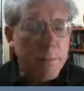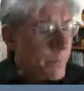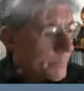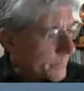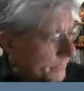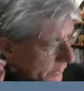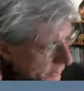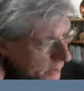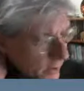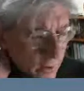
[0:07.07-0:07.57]

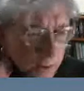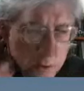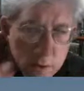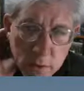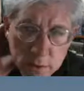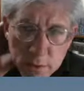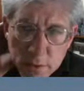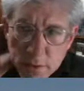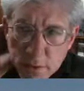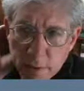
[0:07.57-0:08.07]
the
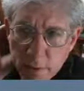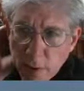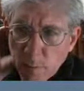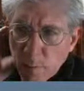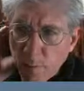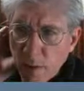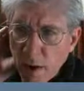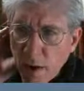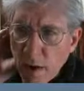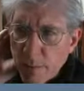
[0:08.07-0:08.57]

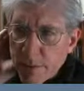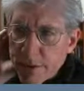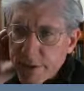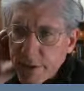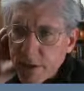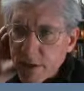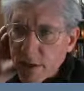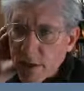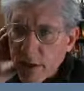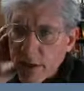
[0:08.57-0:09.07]
that problem we
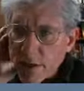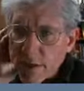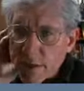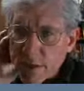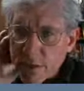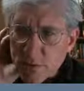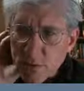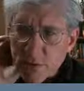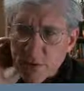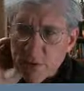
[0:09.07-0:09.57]
did in class, the
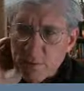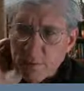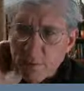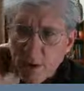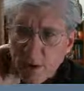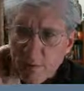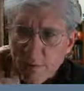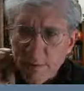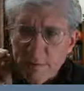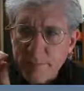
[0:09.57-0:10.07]
torsion
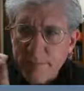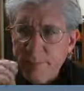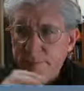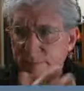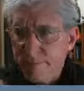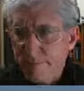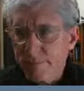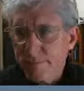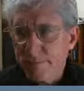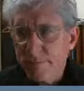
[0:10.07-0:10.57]
problem
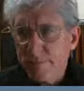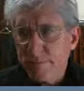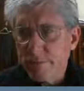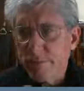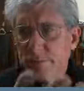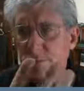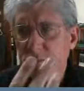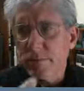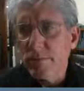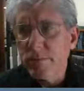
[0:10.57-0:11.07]

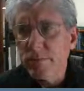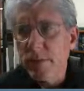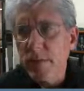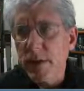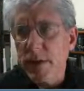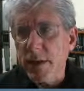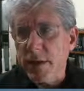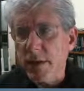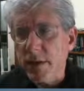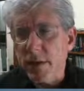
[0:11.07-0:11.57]

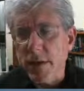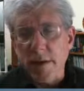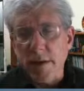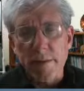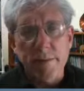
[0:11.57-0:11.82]
in